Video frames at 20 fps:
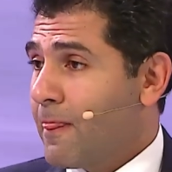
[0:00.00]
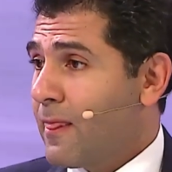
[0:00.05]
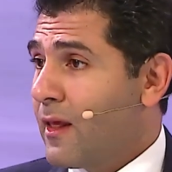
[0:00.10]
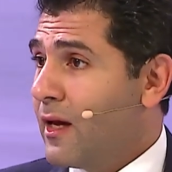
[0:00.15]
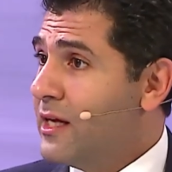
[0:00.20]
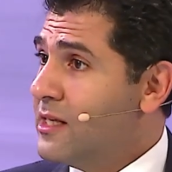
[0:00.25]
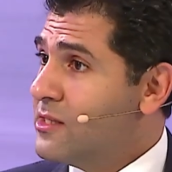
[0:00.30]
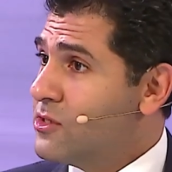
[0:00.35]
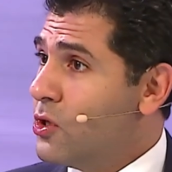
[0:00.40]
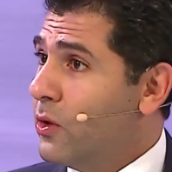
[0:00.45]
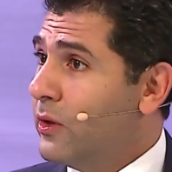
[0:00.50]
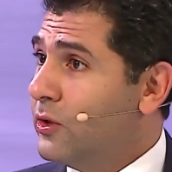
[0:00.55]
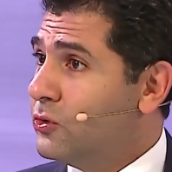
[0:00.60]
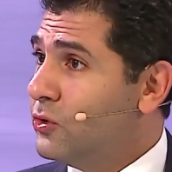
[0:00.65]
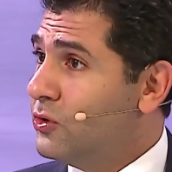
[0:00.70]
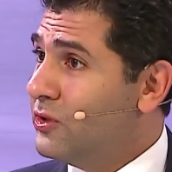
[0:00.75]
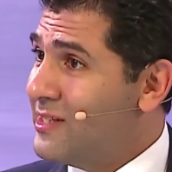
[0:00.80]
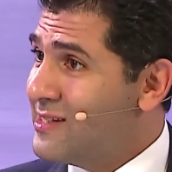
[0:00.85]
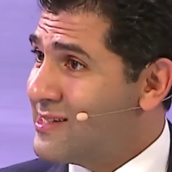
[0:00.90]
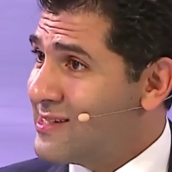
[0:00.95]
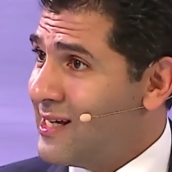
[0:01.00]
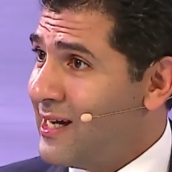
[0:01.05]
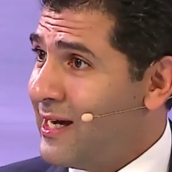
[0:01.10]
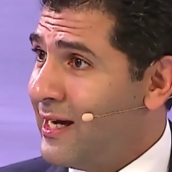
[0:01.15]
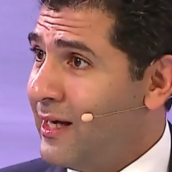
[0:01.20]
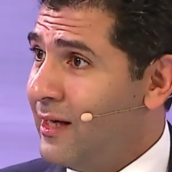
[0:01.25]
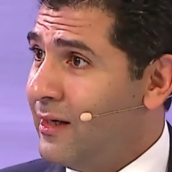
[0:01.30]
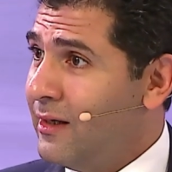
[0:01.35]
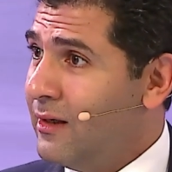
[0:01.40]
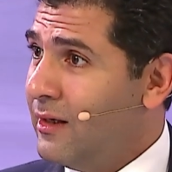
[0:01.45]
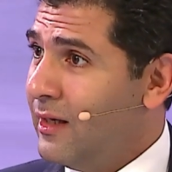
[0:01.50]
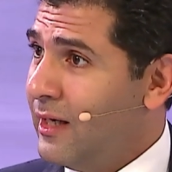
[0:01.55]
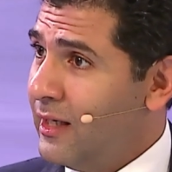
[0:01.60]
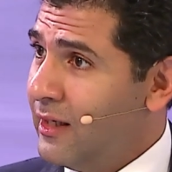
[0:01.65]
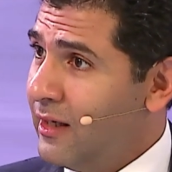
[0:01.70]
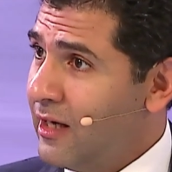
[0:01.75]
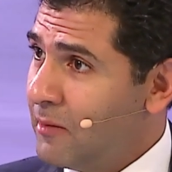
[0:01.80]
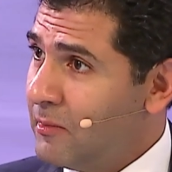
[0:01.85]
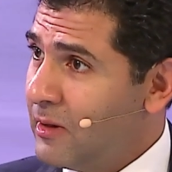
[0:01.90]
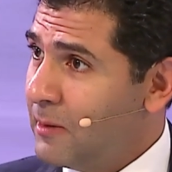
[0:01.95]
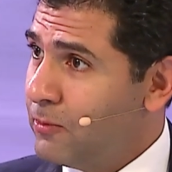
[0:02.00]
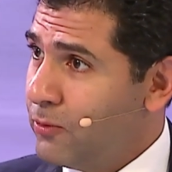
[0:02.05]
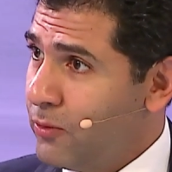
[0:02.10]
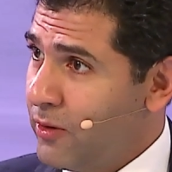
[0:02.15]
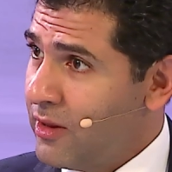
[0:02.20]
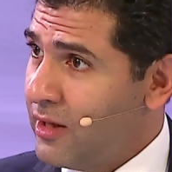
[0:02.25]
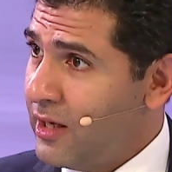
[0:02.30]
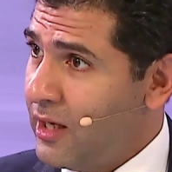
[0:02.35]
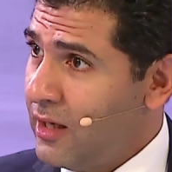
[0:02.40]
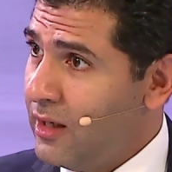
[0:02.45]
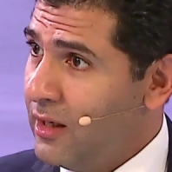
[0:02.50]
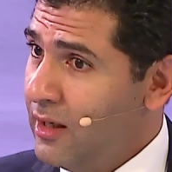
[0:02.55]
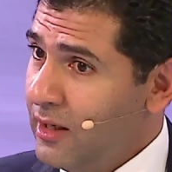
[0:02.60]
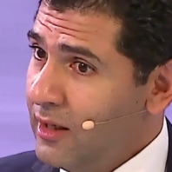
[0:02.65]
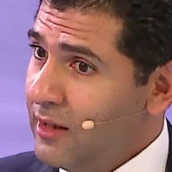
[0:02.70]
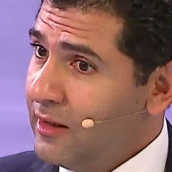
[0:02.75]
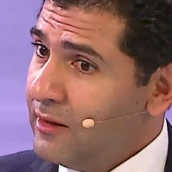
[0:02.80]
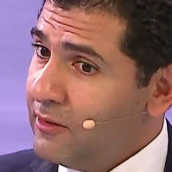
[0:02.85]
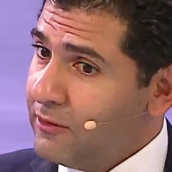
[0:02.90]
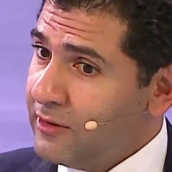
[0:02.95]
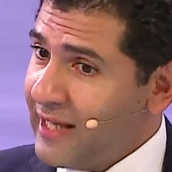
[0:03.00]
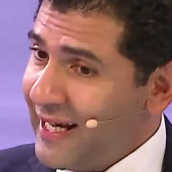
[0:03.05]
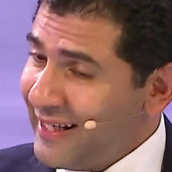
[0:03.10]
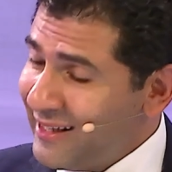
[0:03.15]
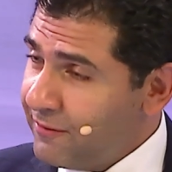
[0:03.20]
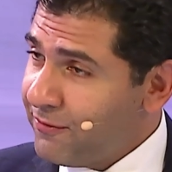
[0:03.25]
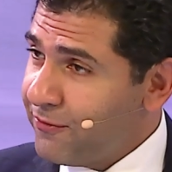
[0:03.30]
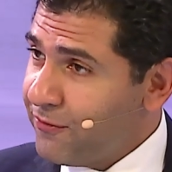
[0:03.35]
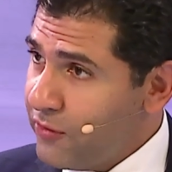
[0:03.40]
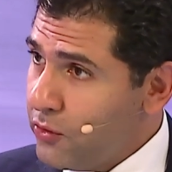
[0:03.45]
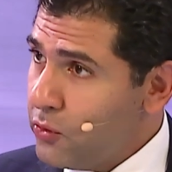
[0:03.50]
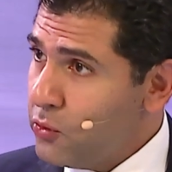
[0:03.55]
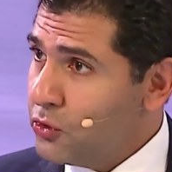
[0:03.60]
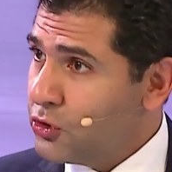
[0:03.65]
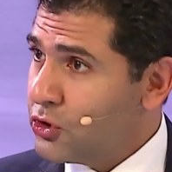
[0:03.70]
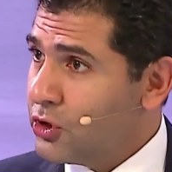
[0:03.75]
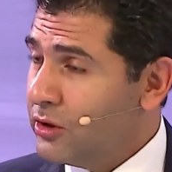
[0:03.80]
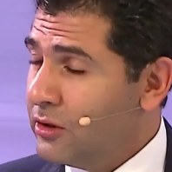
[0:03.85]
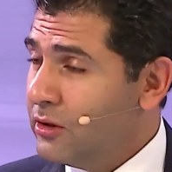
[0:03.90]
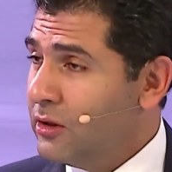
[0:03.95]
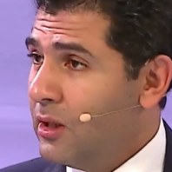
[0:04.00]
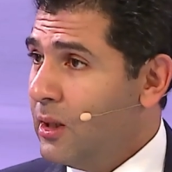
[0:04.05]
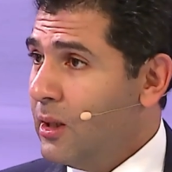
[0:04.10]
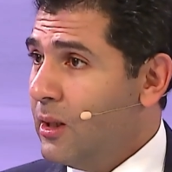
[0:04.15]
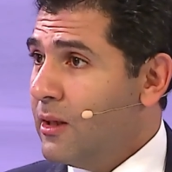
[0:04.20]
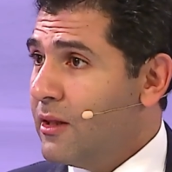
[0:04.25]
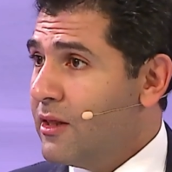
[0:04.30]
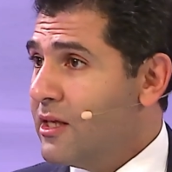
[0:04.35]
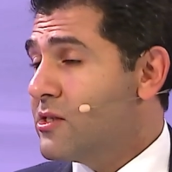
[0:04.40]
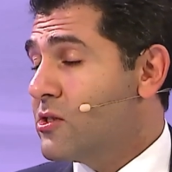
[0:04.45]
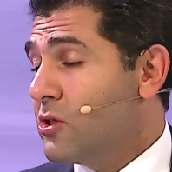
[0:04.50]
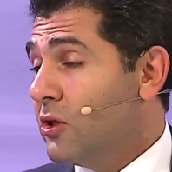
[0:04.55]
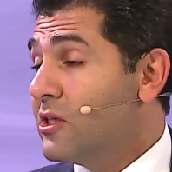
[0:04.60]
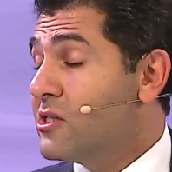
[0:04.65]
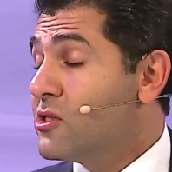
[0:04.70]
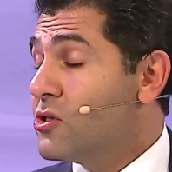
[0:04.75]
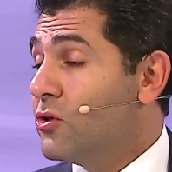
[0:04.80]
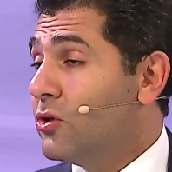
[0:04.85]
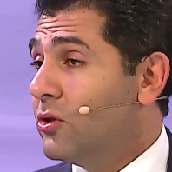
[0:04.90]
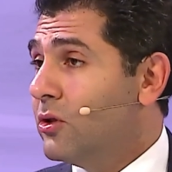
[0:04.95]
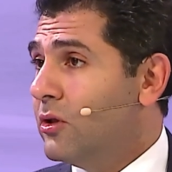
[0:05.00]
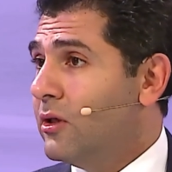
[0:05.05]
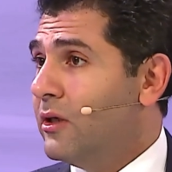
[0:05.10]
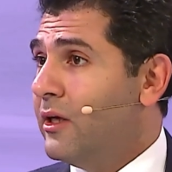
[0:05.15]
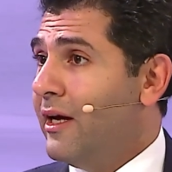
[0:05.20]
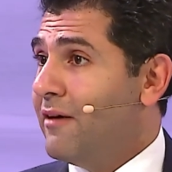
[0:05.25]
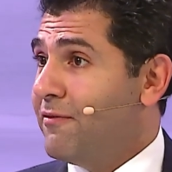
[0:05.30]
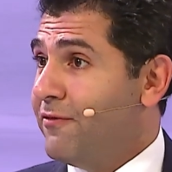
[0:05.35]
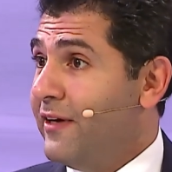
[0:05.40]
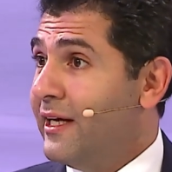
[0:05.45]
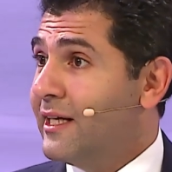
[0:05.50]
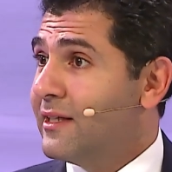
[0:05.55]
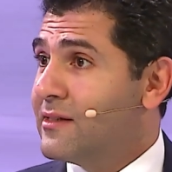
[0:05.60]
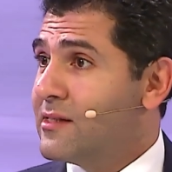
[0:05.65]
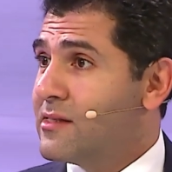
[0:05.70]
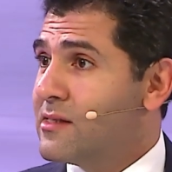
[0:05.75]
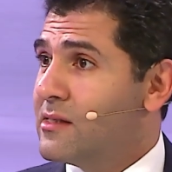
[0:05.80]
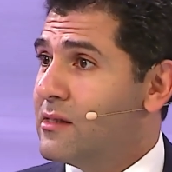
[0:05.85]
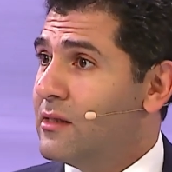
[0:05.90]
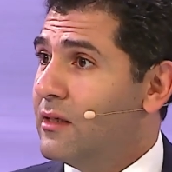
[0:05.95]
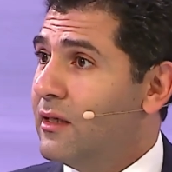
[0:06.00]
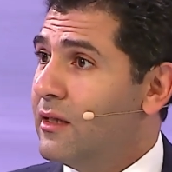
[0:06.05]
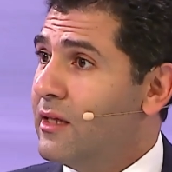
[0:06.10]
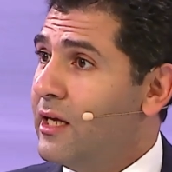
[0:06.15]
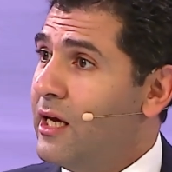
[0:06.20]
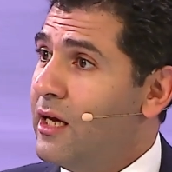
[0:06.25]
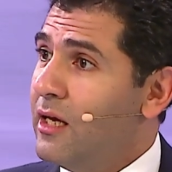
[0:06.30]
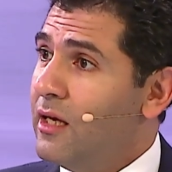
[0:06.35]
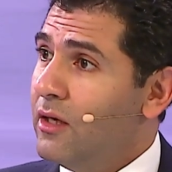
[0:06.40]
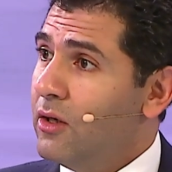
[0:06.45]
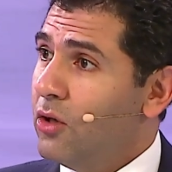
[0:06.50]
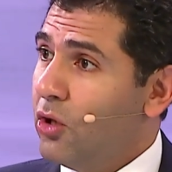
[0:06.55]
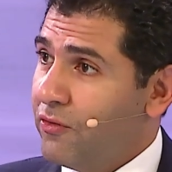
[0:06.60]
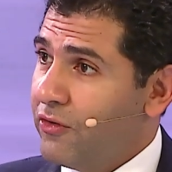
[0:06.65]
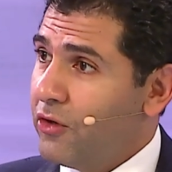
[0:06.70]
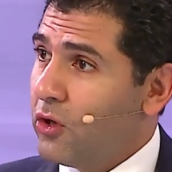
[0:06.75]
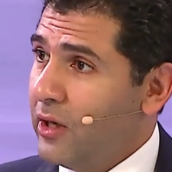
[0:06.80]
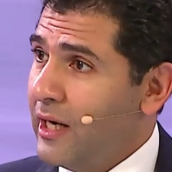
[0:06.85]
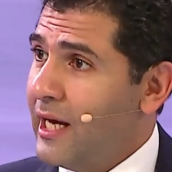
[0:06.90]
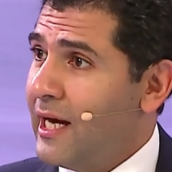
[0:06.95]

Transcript: is going to design and come up with the data fusion, this also affects the overall